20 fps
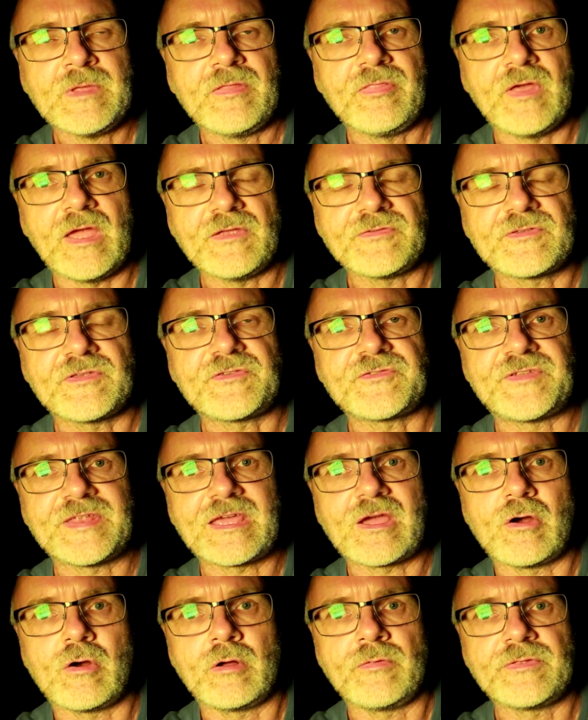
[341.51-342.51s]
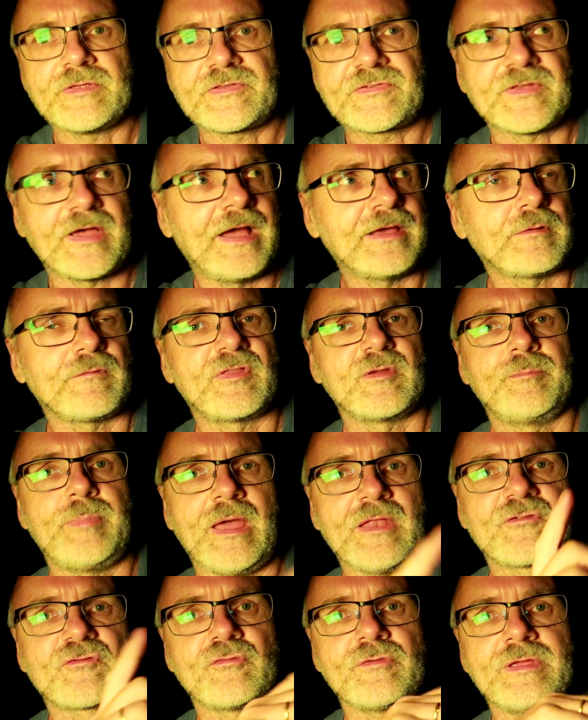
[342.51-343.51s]
There's a sticker on the side of the
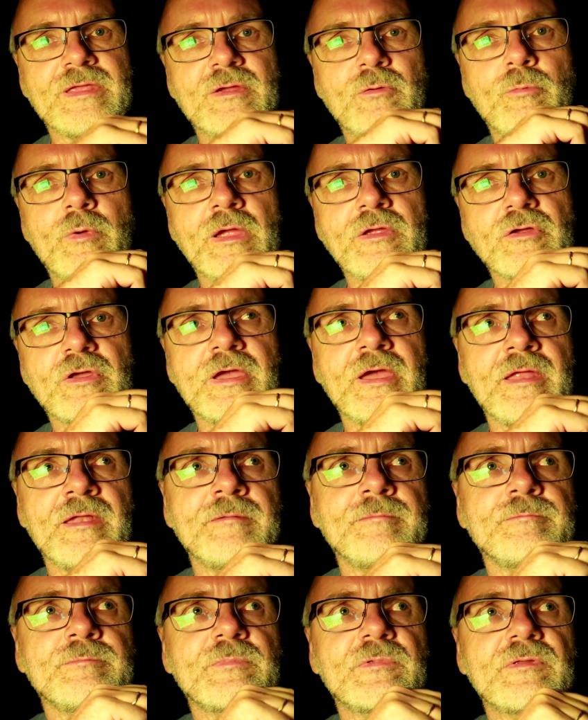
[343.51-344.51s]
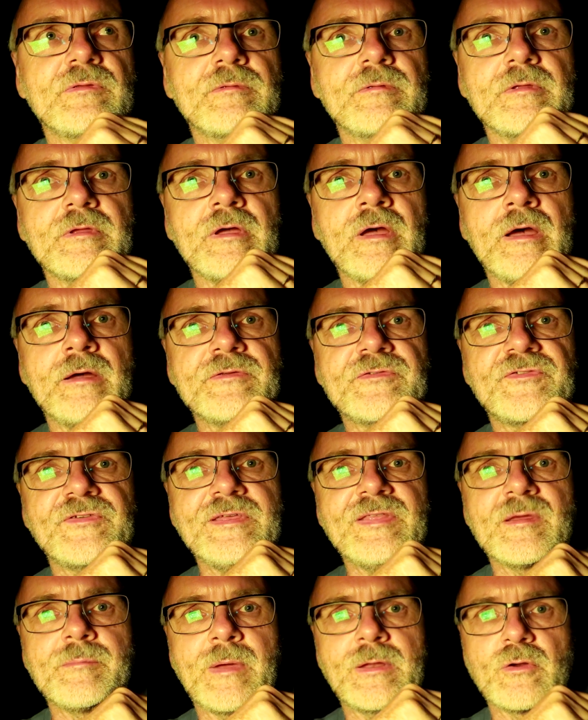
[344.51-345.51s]
battery where you can uh,
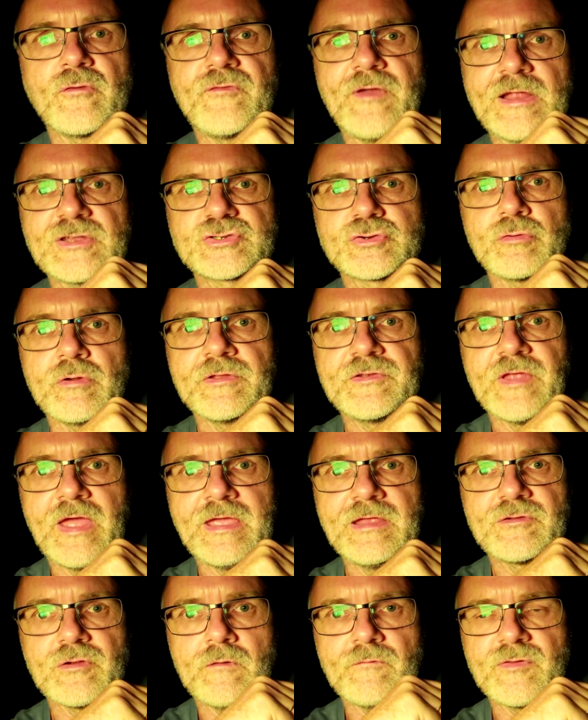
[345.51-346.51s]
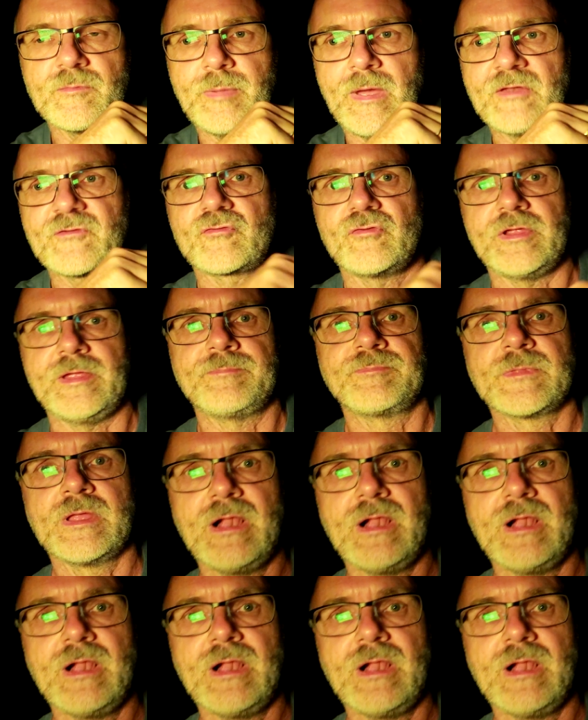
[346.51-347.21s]
see the manufacturer date of the battery.